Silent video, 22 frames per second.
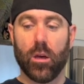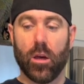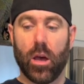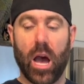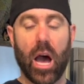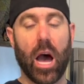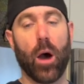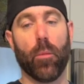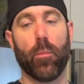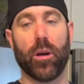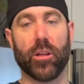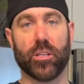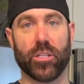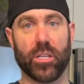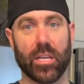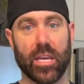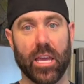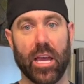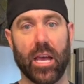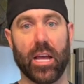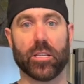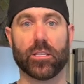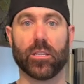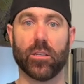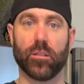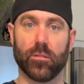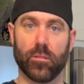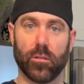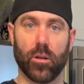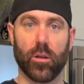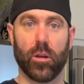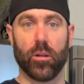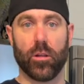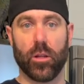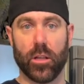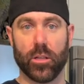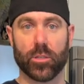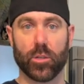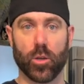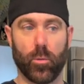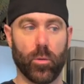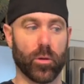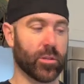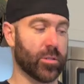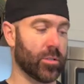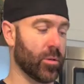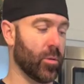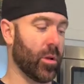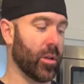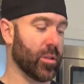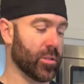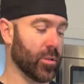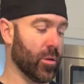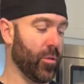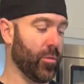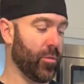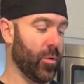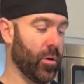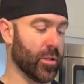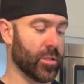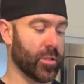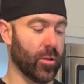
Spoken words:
how much he gets and so on and so forth.